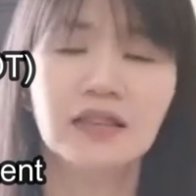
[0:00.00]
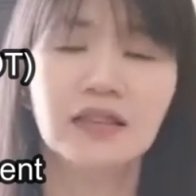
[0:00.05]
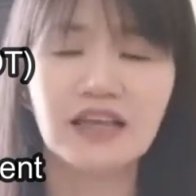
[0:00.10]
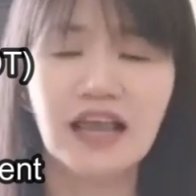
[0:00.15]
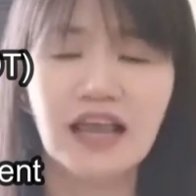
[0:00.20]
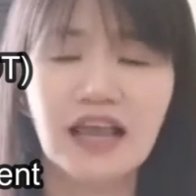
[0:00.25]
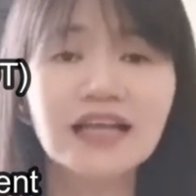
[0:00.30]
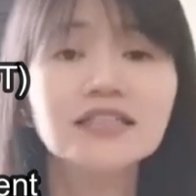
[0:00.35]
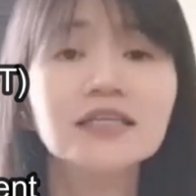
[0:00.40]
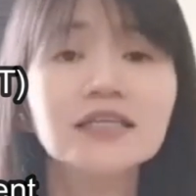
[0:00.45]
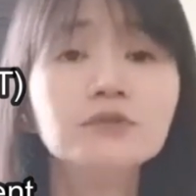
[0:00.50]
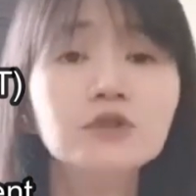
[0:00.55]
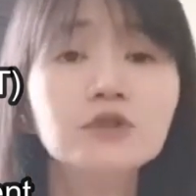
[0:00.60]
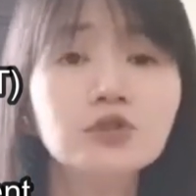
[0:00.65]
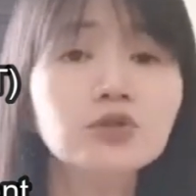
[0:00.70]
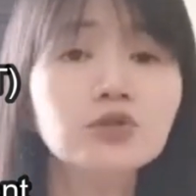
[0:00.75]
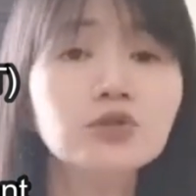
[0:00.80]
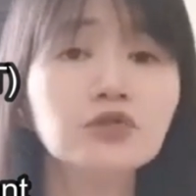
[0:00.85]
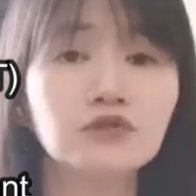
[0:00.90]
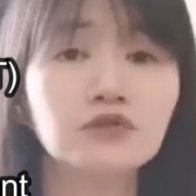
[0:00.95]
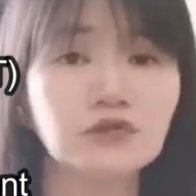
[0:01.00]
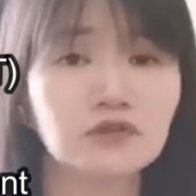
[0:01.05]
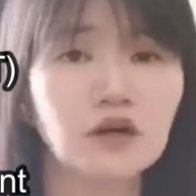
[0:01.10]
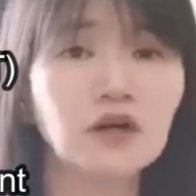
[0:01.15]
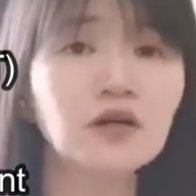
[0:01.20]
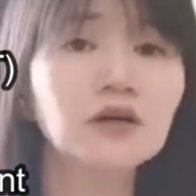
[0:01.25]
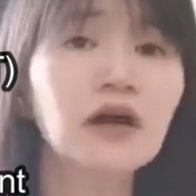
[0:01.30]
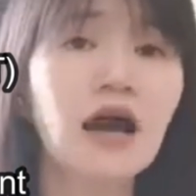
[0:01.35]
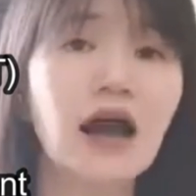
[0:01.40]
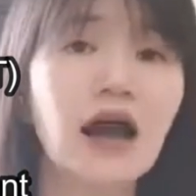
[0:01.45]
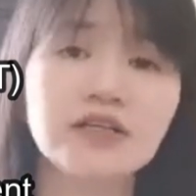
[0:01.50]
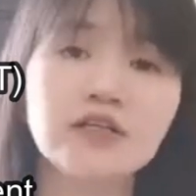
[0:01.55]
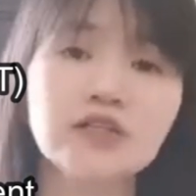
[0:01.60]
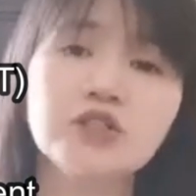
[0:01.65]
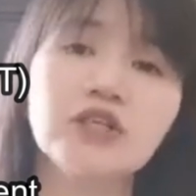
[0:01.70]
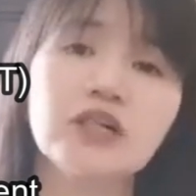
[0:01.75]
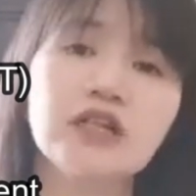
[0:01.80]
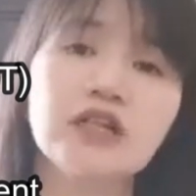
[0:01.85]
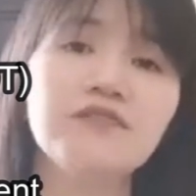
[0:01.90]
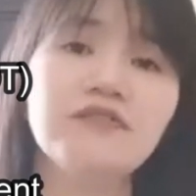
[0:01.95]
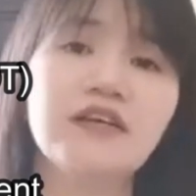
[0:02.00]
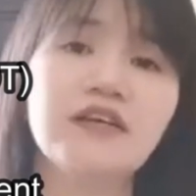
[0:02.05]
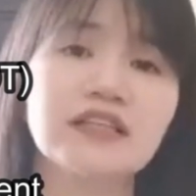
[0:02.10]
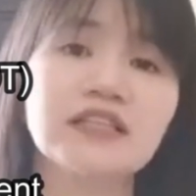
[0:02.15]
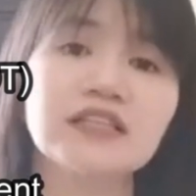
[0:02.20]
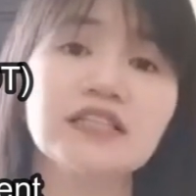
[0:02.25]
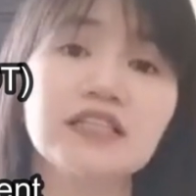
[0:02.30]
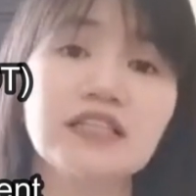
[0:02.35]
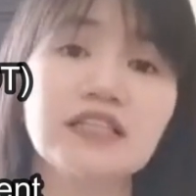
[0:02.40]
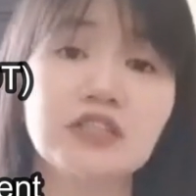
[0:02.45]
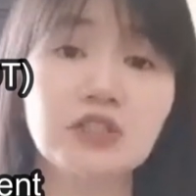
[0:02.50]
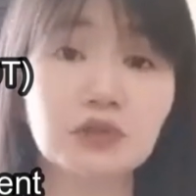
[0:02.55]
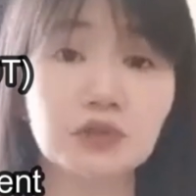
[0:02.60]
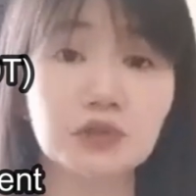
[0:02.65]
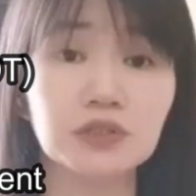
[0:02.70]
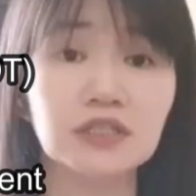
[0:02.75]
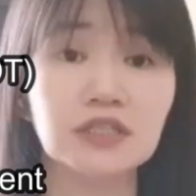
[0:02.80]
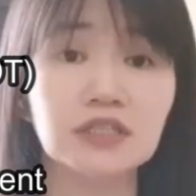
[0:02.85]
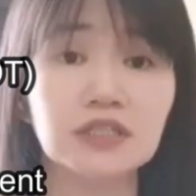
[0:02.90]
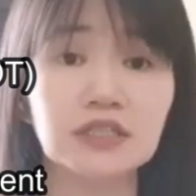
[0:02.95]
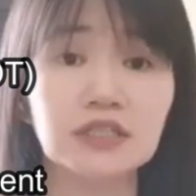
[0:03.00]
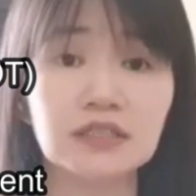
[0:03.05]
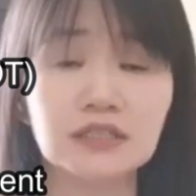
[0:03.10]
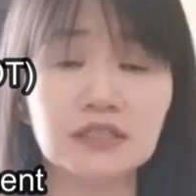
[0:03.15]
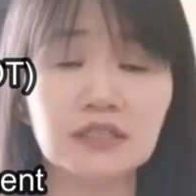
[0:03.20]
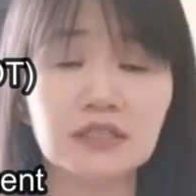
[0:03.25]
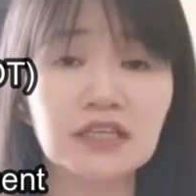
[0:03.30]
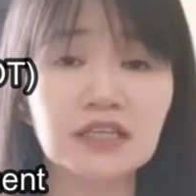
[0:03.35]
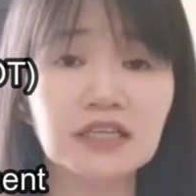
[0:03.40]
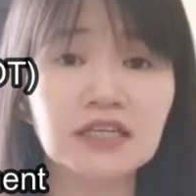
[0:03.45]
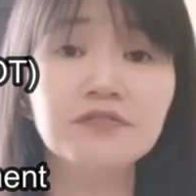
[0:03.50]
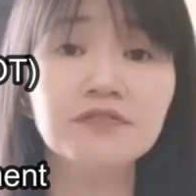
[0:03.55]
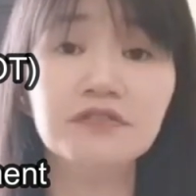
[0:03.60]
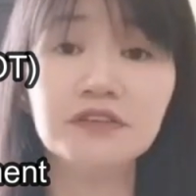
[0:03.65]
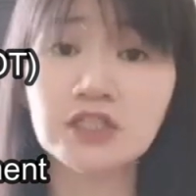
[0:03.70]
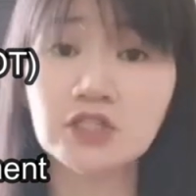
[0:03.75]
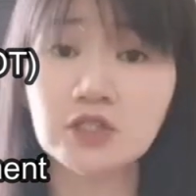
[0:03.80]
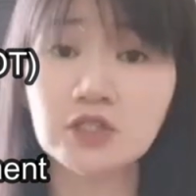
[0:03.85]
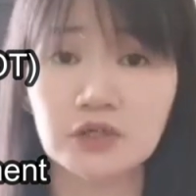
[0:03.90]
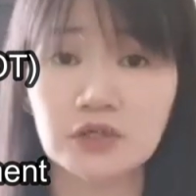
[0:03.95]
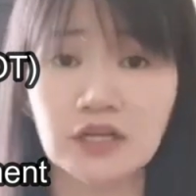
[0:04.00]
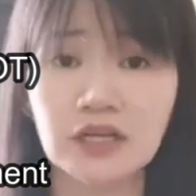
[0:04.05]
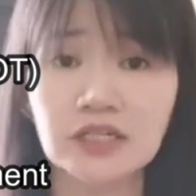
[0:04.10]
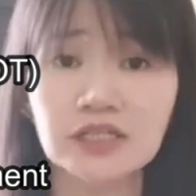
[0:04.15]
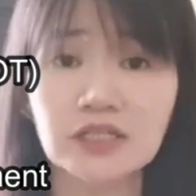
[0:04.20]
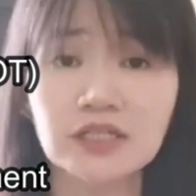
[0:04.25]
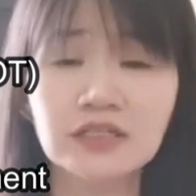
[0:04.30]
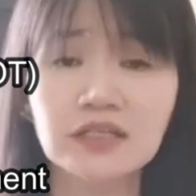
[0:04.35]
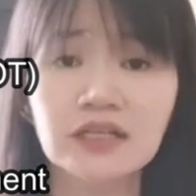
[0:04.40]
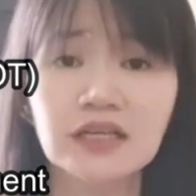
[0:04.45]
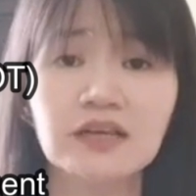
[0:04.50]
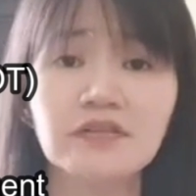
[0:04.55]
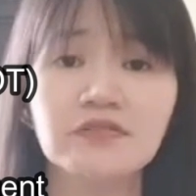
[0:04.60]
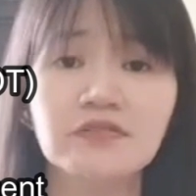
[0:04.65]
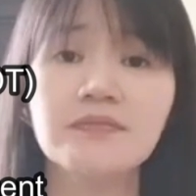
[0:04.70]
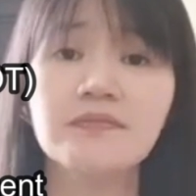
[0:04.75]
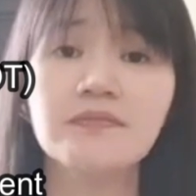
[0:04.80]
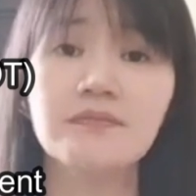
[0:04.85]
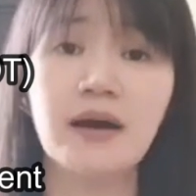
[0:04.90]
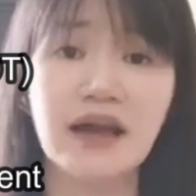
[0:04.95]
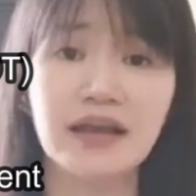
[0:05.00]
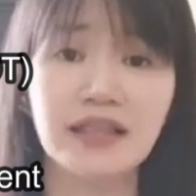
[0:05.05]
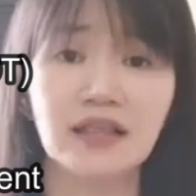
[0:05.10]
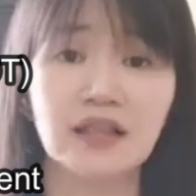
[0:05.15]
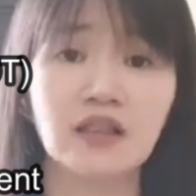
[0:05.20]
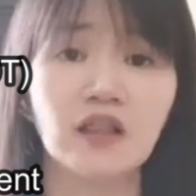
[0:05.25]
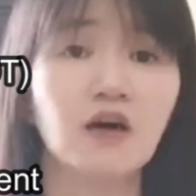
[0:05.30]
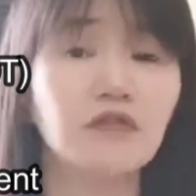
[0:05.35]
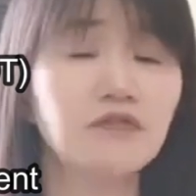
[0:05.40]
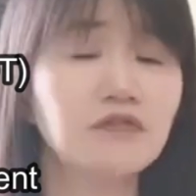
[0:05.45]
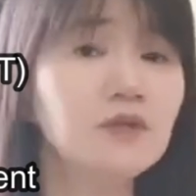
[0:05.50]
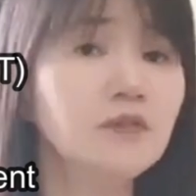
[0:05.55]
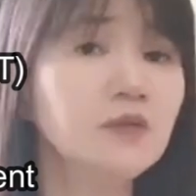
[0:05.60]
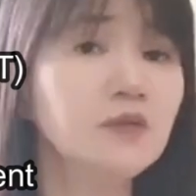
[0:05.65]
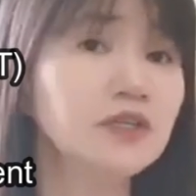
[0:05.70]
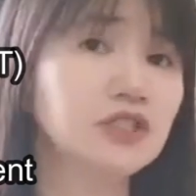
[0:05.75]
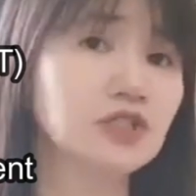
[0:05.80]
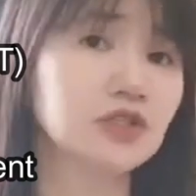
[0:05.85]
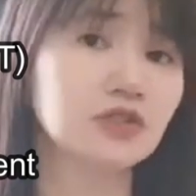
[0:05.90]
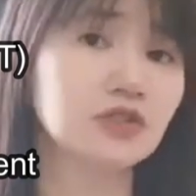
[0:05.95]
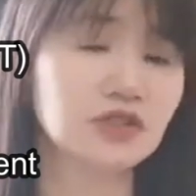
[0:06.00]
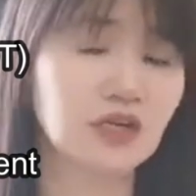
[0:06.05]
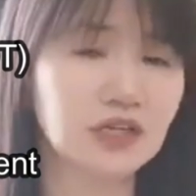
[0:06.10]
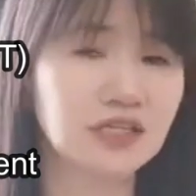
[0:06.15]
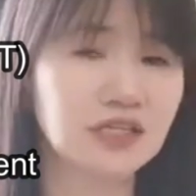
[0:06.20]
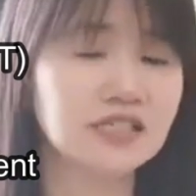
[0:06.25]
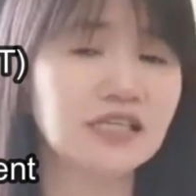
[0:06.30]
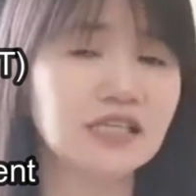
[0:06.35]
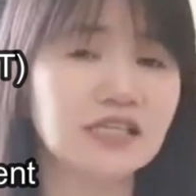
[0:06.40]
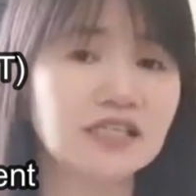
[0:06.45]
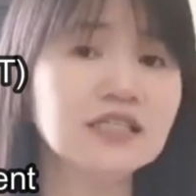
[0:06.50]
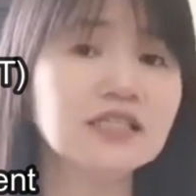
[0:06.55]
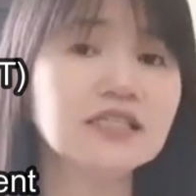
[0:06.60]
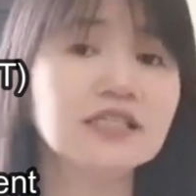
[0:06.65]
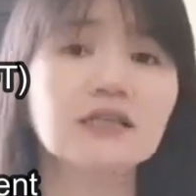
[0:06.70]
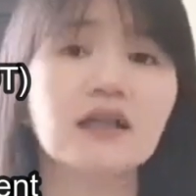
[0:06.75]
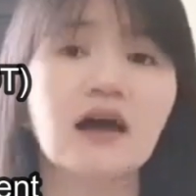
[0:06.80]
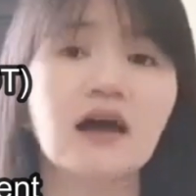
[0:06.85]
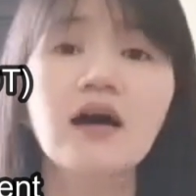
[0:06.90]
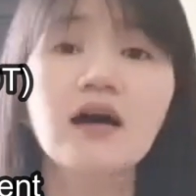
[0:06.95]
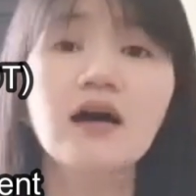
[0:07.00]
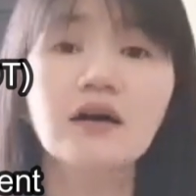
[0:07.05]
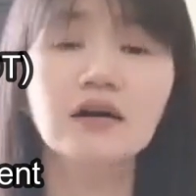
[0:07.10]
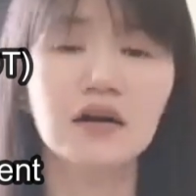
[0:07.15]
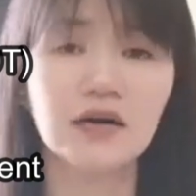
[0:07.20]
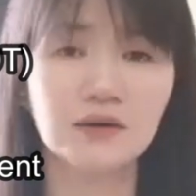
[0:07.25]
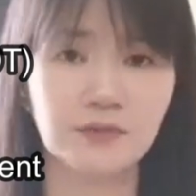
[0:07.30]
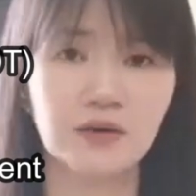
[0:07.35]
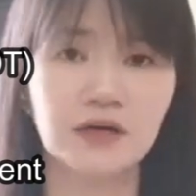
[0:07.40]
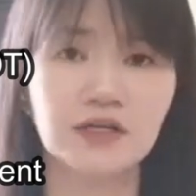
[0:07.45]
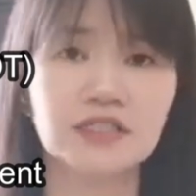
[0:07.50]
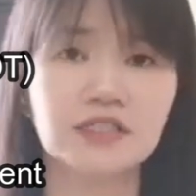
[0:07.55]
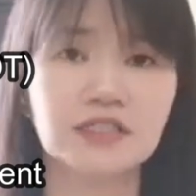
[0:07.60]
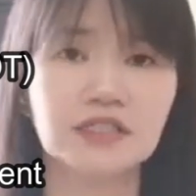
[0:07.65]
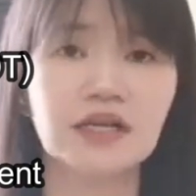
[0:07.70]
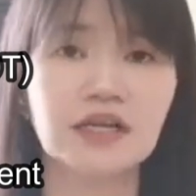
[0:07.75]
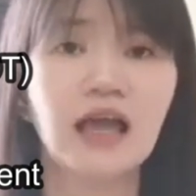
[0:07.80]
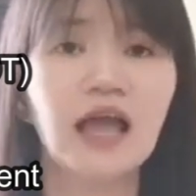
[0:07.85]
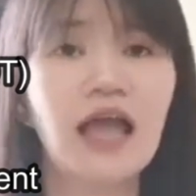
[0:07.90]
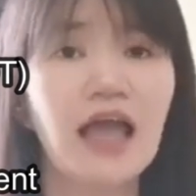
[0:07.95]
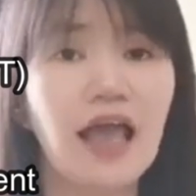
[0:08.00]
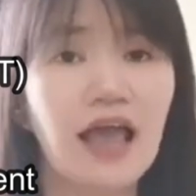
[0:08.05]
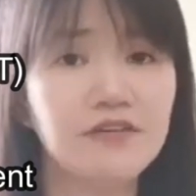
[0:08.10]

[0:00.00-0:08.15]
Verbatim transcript: The item two to four are usually factored into the legal fees quotation given by the law firm which you've solicited or appointed.